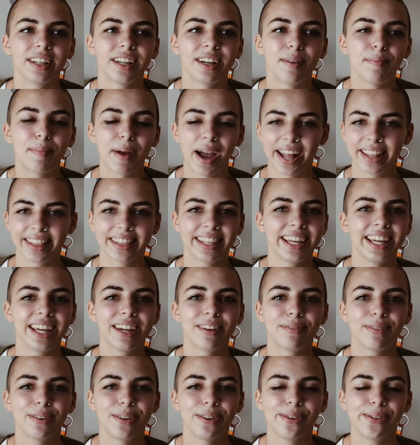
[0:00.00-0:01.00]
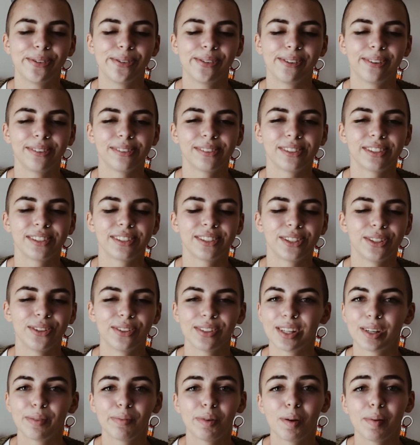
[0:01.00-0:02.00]
a bad thing if you
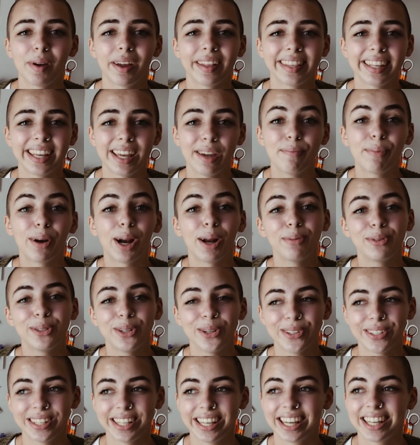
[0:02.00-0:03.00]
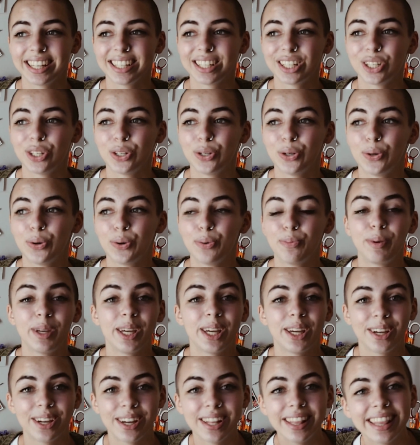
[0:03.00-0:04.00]
choose it to be a bad thing, but I'm choosing it to
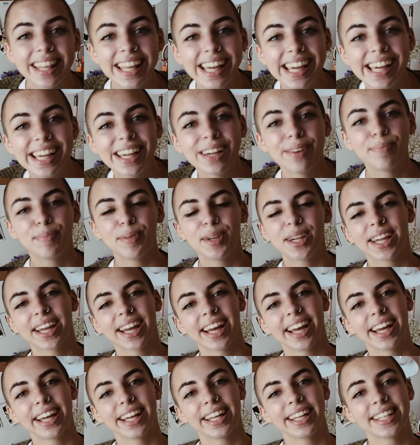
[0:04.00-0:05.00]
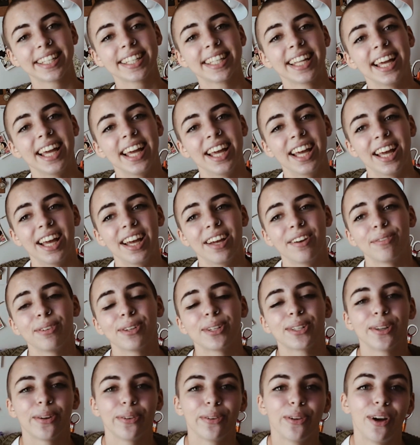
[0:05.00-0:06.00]
be a good thing because for
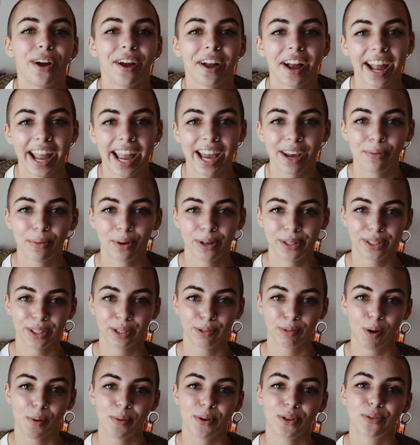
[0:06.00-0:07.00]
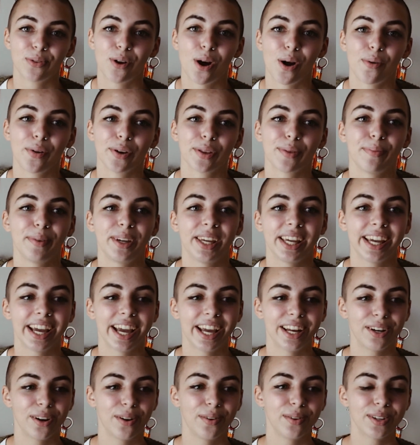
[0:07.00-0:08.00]
so long I had wondered what was wrong with me
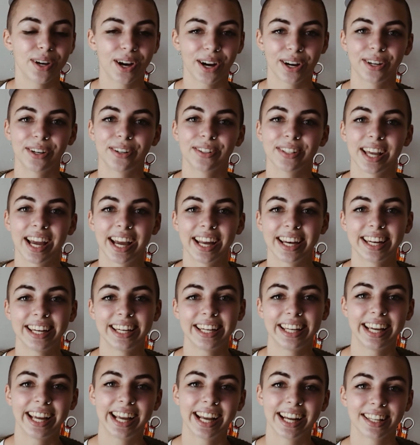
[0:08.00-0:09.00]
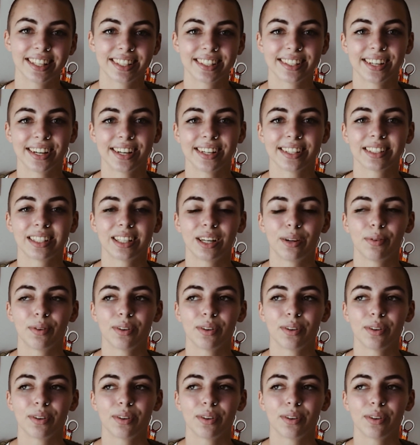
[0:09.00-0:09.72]
and no doctors had any answers, and it